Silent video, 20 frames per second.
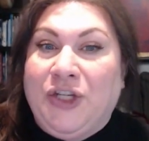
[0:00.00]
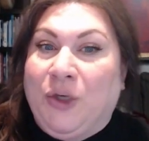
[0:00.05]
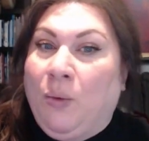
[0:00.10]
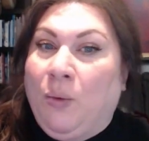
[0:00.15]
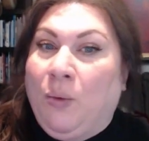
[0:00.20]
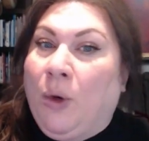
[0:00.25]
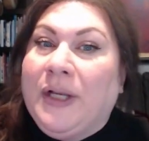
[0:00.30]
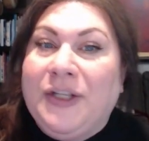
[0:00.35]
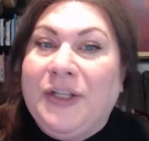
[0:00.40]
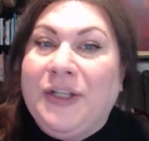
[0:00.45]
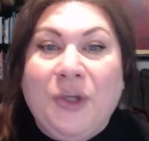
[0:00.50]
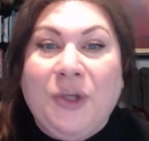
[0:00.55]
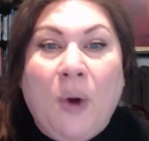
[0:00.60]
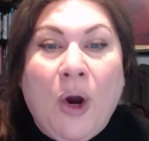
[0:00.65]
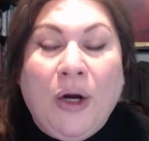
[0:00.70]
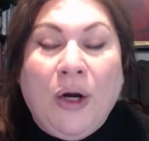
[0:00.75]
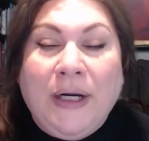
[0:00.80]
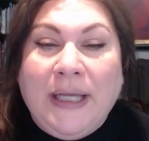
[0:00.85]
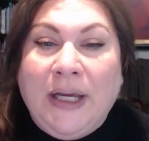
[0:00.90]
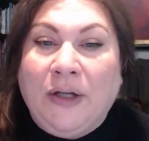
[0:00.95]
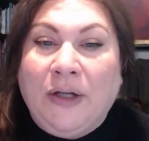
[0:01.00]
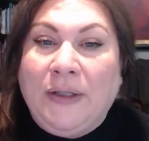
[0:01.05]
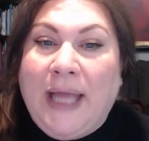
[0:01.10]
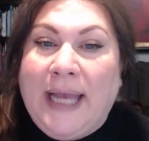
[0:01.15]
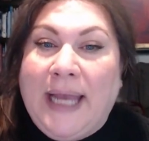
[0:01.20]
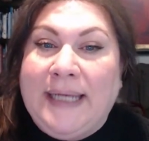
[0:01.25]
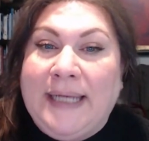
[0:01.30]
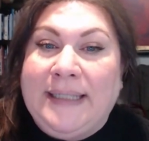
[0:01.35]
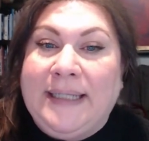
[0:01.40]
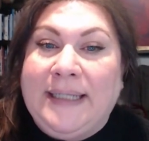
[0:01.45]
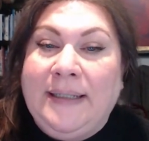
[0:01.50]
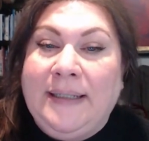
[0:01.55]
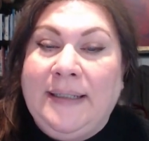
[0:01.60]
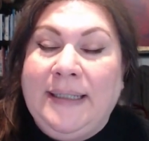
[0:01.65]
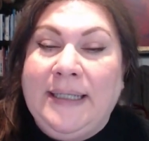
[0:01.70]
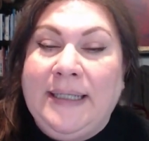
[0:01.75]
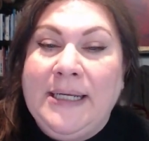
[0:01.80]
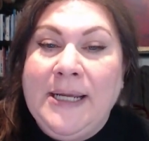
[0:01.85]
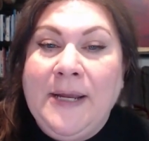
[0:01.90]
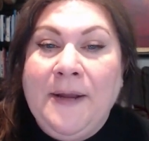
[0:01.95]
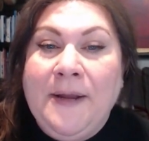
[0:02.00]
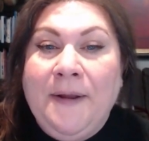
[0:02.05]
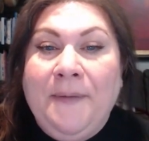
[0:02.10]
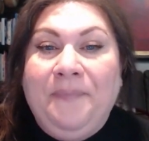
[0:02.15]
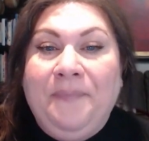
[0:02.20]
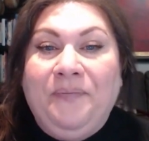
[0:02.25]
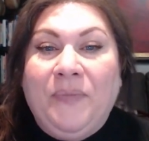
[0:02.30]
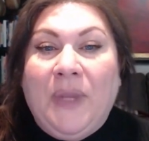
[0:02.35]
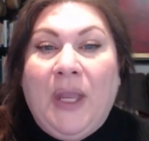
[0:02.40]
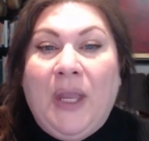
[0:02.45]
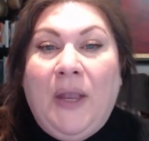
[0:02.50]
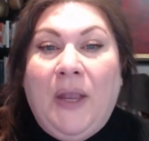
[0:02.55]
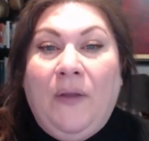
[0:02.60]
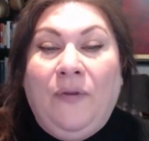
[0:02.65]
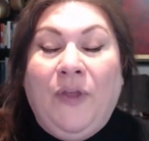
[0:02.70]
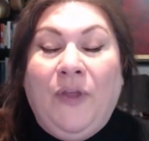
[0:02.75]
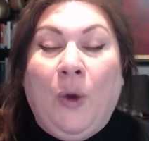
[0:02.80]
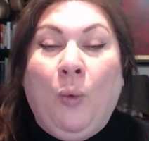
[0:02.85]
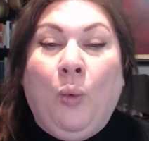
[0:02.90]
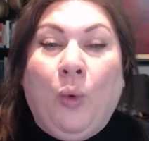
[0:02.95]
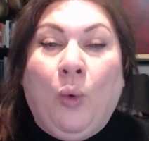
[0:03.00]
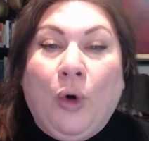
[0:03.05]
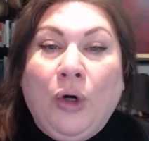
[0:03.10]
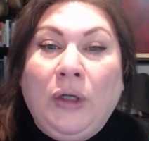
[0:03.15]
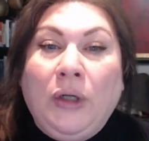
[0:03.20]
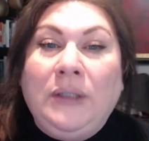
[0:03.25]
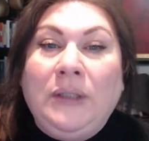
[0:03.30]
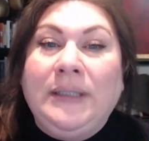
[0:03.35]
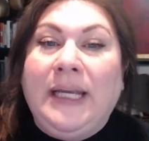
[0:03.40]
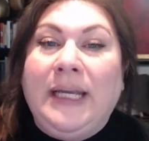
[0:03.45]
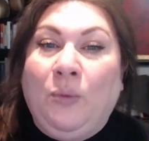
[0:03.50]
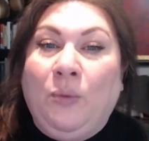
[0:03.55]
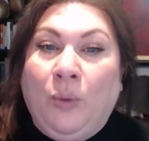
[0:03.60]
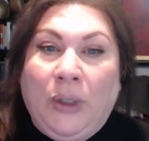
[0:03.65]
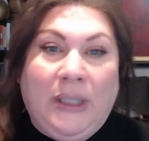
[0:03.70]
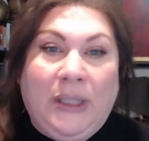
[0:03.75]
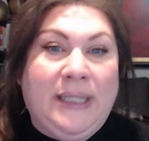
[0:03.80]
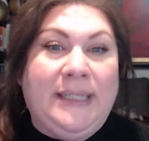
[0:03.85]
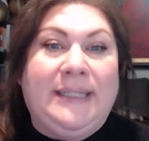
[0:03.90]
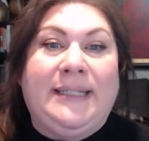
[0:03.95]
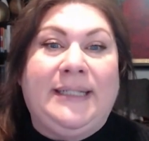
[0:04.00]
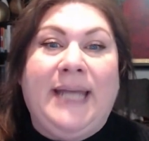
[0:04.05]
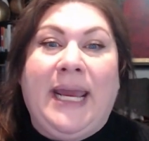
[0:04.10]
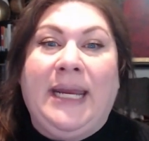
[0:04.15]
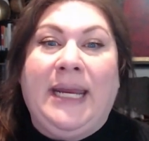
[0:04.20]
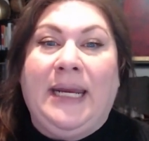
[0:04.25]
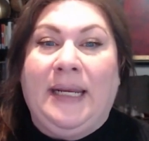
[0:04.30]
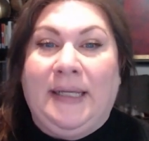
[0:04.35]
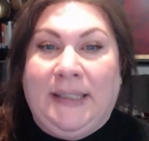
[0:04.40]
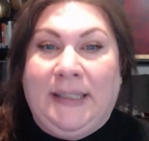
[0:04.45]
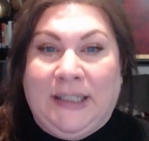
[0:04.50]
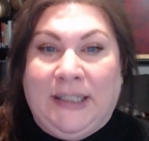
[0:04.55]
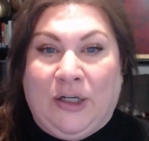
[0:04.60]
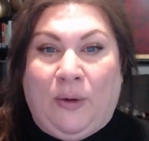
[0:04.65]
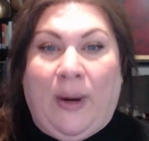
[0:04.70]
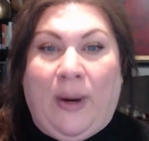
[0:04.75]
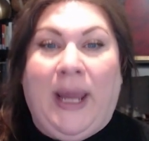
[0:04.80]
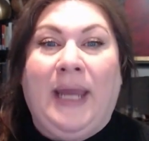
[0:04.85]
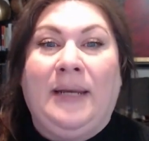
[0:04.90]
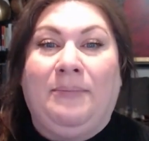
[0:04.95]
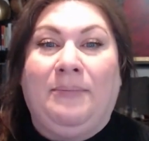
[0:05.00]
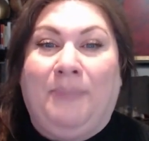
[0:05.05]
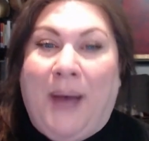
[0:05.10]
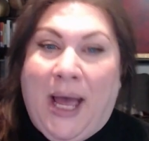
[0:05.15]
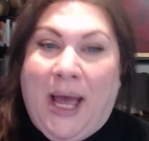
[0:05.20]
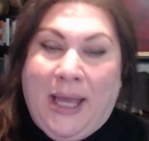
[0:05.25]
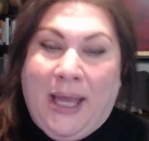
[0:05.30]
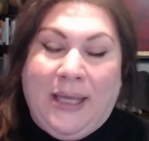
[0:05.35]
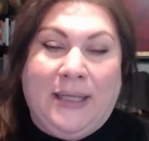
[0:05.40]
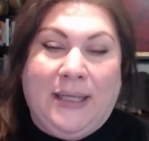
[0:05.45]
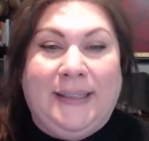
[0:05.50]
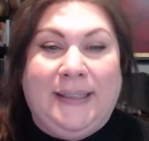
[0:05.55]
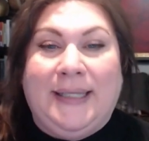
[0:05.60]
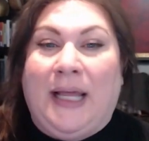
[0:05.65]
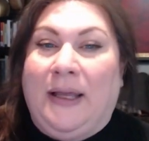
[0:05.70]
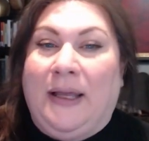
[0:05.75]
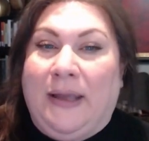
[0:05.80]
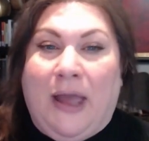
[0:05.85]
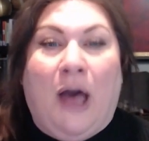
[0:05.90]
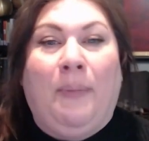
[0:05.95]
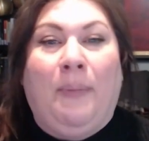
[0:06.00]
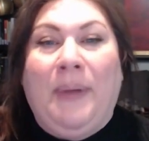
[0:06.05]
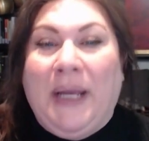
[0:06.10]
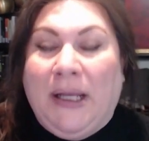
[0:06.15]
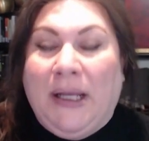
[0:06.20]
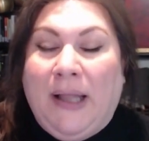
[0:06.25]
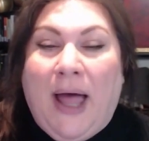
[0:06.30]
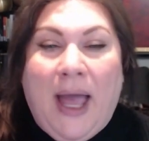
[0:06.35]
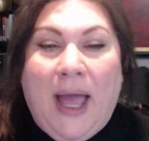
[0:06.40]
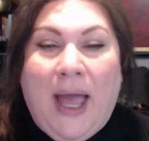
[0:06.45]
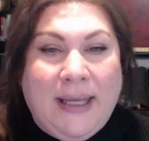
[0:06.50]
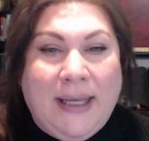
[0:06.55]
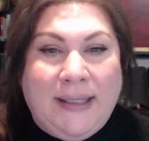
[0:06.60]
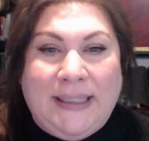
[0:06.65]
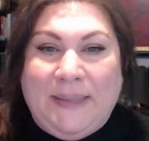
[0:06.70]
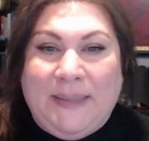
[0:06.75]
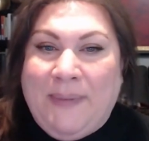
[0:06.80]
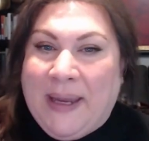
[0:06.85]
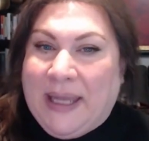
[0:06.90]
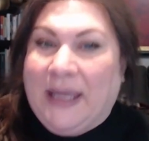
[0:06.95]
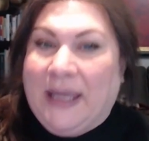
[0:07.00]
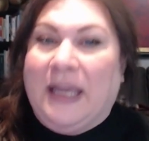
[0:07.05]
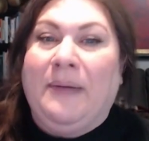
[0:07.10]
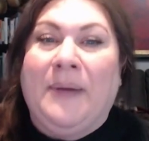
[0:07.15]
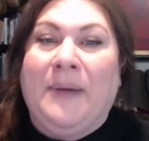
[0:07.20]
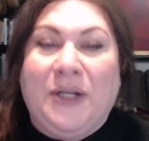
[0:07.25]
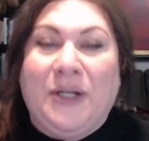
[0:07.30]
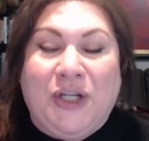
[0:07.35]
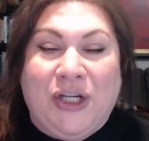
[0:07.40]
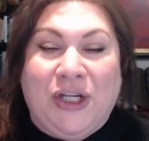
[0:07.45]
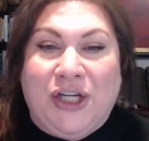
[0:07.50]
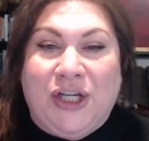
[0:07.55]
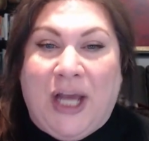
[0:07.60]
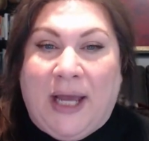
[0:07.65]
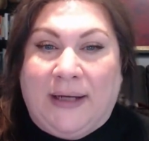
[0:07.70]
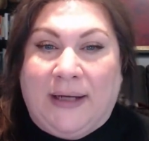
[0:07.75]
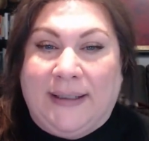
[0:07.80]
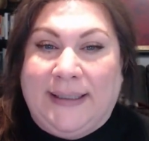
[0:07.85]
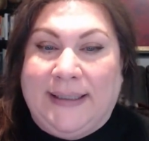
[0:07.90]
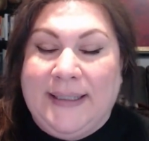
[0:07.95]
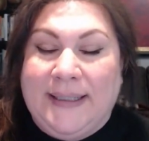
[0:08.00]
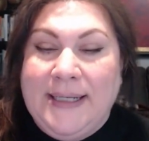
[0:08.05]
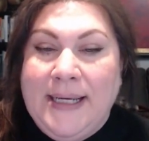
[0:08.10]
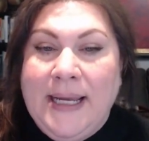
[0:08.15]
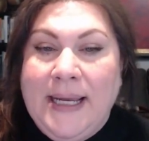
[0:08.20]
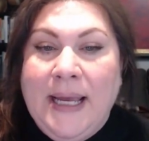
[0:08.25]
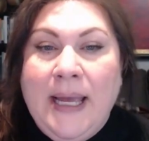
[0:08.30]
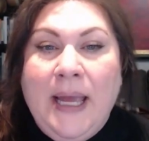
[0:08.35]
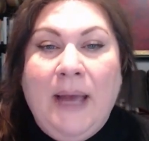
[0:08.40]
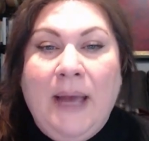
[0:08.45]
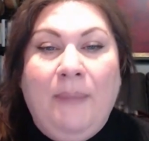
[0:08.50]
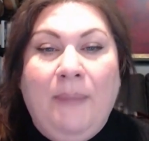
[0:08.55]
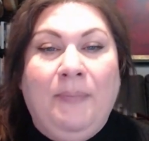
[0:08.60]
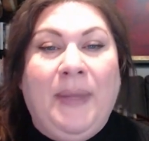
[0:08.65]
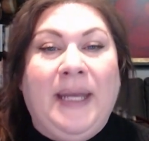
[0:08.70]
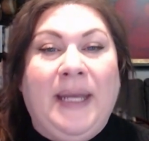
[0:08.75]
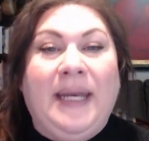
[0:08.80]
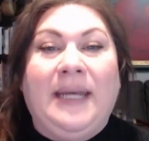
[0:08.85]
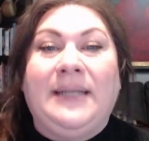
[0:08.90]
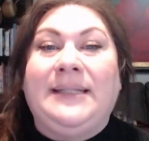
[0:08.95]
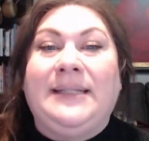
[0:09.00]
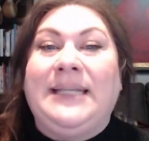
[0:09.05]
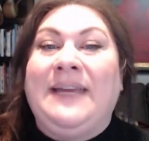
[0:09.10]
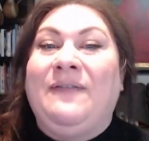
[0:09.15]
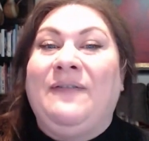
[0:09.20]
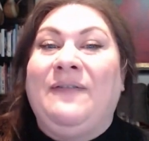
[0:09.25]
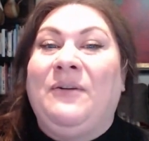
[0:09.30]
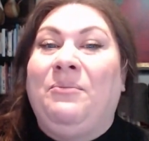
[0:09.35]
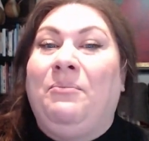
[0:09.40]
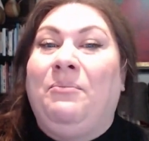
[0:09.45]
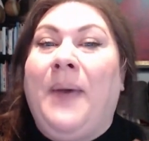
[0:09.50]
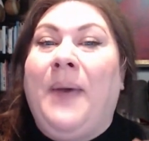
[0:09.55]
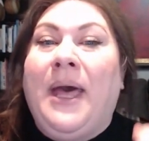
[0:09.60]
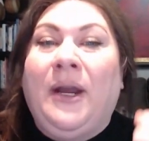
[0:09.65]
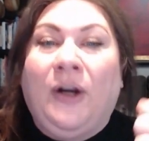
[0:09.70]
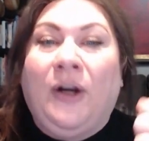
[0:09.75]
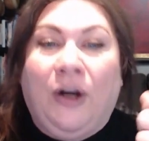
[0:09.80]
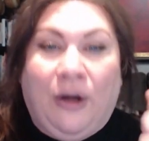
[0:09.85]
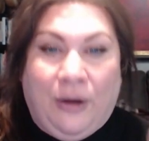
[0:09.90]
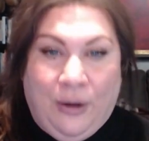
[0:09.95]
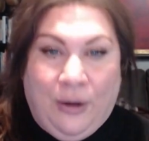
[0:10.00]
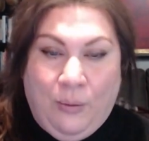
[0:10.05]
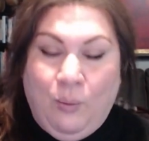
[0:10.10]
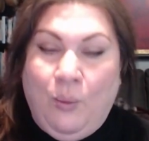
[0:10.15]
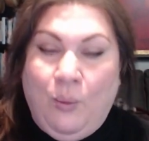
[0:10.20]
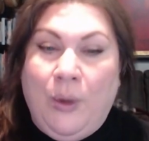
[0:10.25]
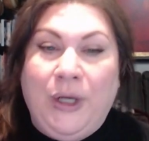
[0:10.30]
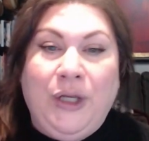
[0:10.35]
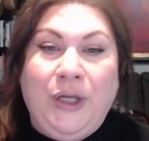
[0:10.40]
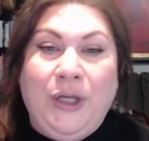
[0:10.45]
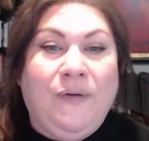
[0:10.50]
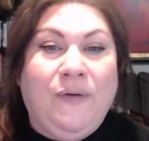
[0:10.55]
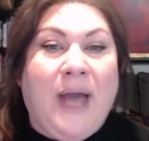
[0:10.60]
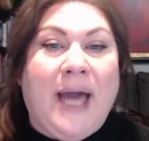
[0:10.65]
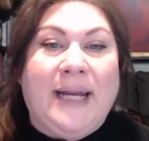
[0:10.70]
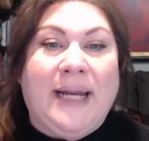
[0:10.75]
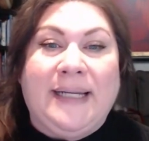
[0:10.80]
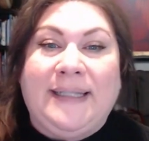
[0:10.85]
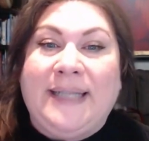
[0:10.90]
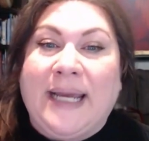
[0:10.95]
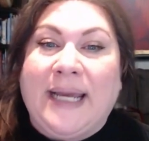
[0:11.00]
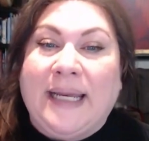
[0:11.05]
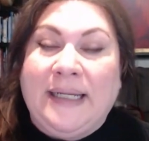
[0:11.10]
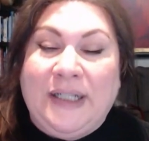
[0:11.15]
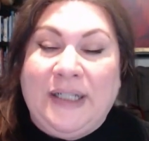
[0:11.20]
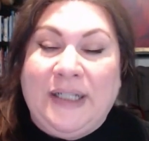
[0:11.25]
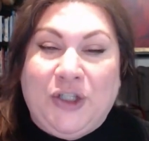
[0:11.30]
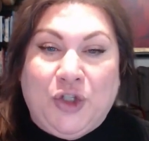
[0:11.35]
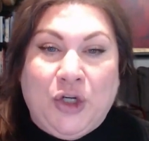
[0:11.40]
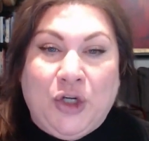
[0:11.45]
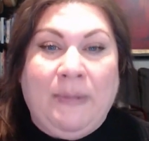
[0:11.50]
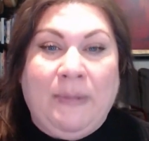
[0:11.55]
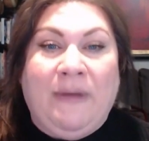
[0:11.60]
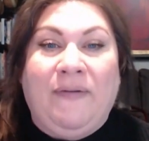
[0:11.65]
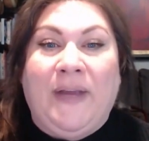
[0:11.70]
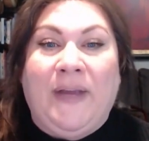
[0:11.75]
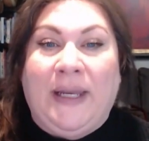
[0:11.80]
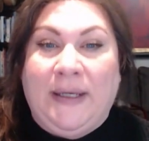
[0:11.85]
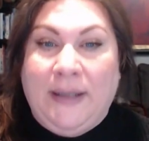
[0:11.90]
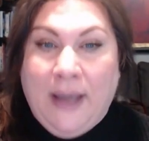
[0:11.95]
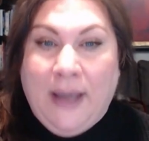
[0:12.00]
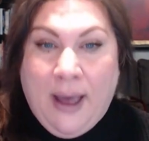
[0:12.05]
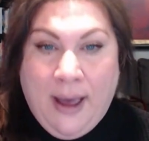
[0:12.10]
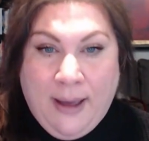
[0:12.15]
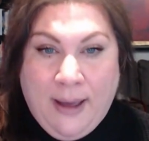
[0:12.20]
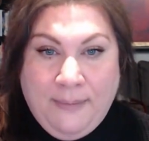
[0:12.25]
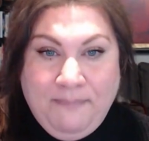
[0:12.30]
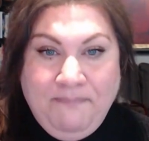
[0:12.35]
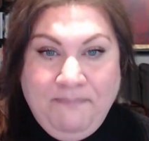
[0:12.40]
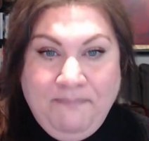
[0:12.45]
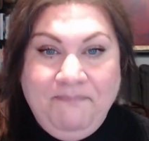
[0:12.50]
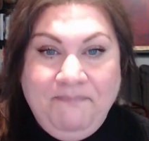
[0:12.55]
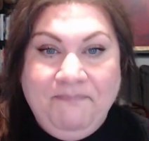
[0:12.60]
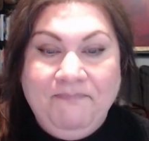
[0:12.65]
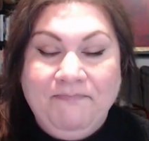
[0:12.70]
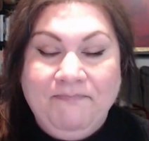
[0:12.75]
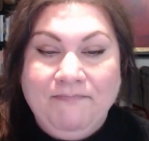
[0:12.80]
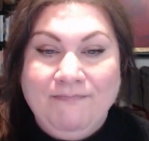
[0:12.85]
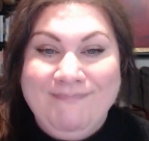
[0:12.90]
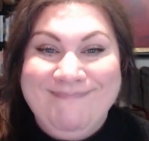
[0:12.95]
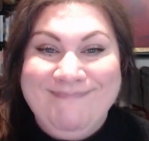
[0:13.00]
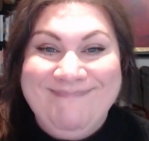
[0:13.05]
because you're working so hard to get your license. The world in real estate is great buying and selling, helping clients, making commission checks. But it is even better when you've got a second stream of income.